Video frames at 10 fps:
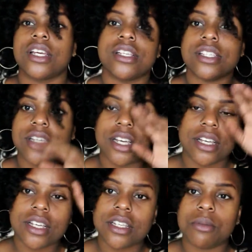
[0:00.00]
is
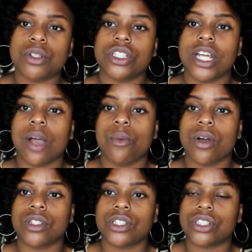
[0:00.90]
a is an emotion that I
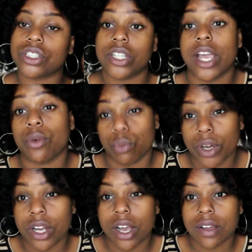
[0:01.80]
want to just get
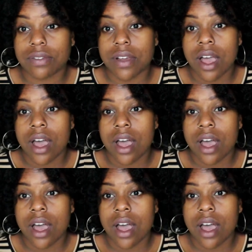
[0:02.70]
rid of.